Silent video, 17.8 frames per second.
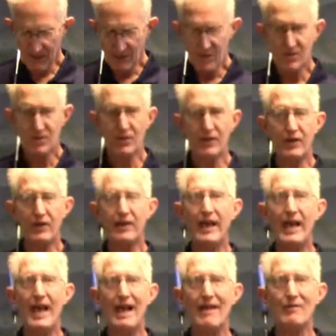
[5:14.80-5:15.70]
So there
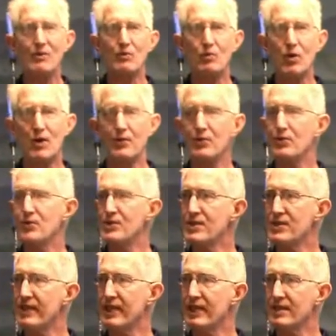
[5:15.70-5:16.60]
you have it, 1 through
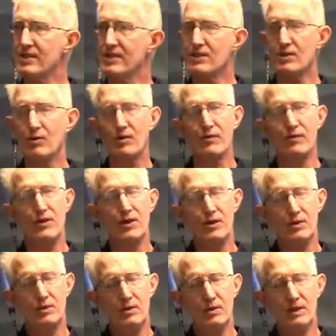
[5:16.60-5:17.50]
6. To
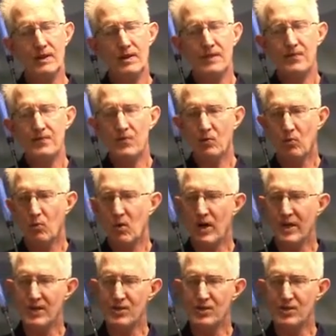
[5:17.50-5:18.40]
review,
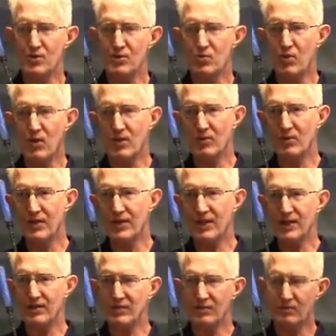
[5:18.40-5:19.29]
1 is who's won with
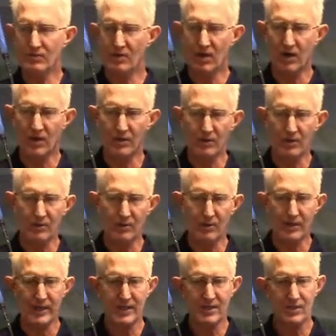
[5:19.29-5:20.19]
it.
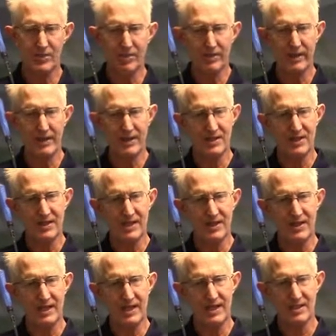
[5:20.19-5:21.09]
R.W. Eakes, tremendous
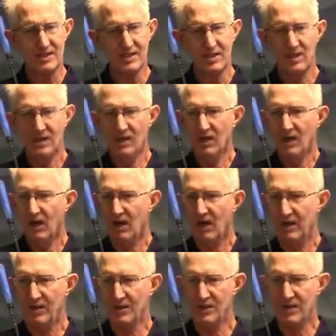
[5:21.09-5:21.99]
success
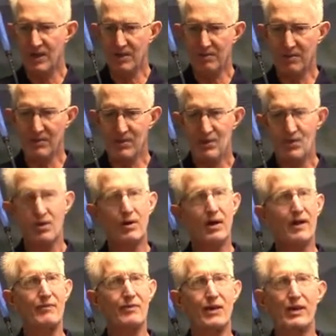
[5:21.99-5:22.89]
on the Champions
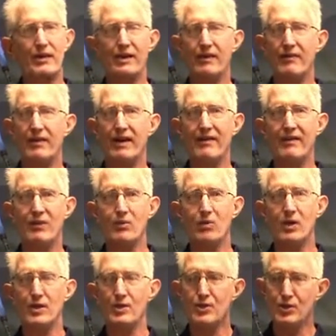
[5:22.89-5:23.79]
Tour after never having
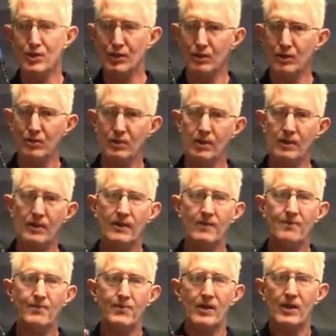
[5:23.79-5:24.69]
won. 2,
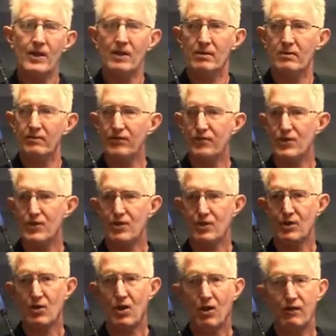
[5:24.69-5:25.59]

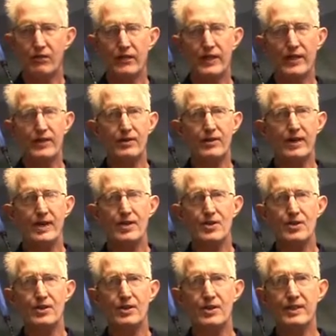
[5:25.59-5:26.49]
Fisher Golf, leader in
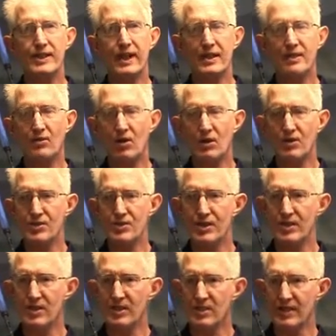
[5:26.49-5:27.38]
insert
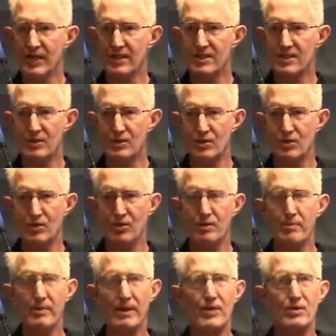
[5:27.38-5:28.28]
technology, is licensed 2
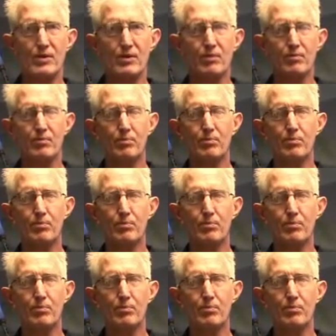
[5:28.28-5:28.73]
of the major